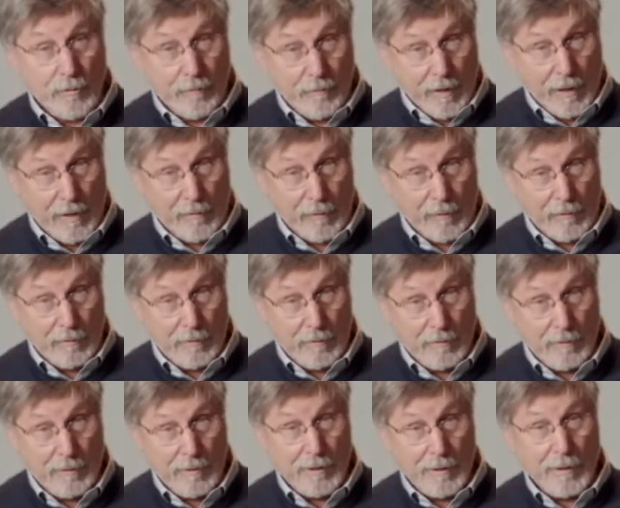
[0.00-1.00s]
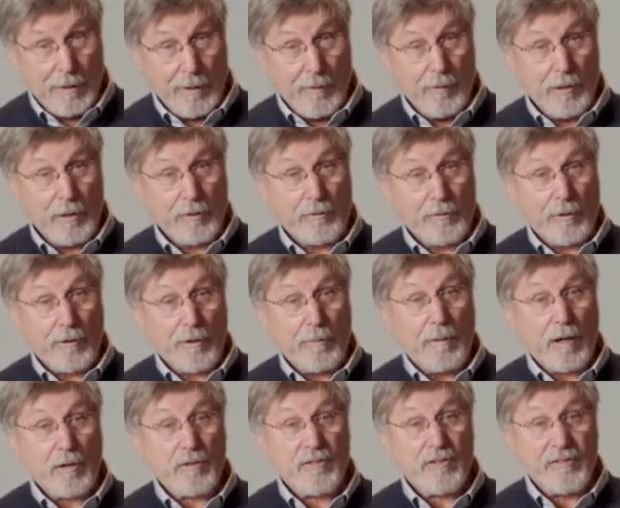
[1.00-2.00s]
survival. We're talking
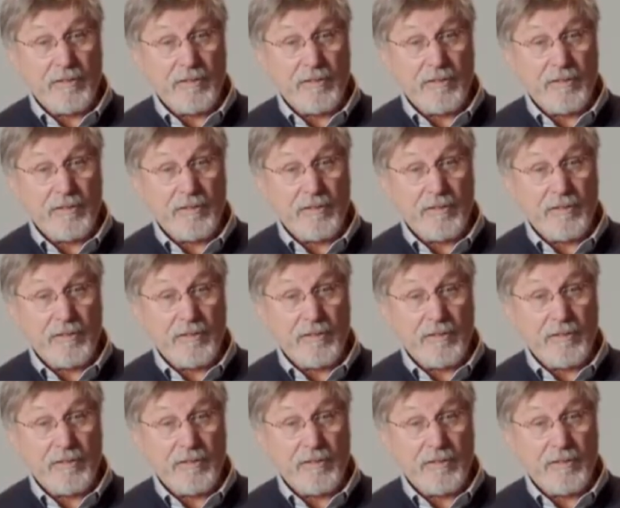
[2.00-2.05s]
about